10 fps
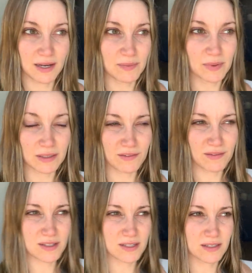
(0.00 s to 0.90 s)
I believe
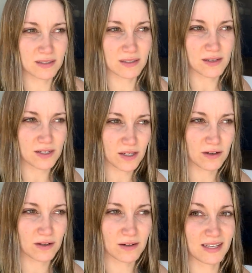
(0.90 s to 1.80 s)
this is
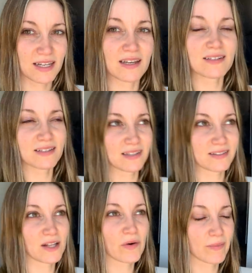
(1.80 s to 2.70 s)
considered, it is,
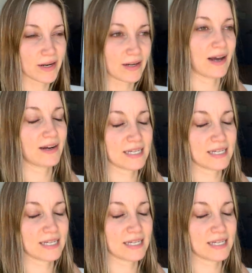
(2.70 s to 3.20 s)
it's Lower Manhattan.